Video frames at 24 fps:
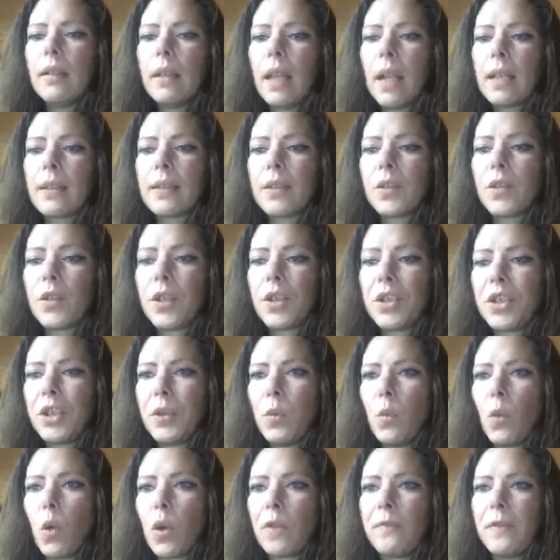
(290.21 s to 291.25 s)
That's
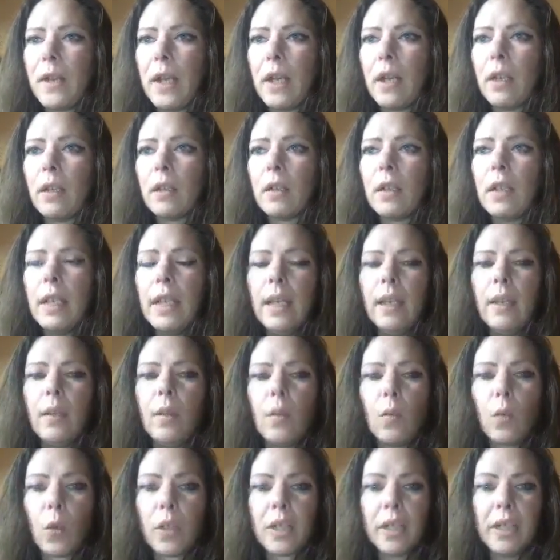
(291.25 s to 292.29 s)
attrition warfare.
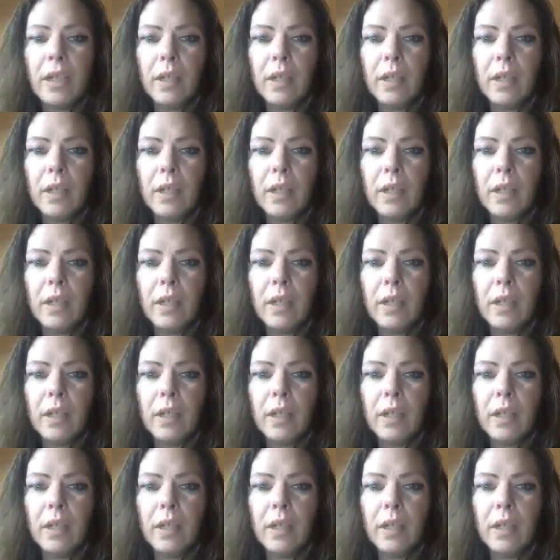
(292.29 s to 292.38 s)
We're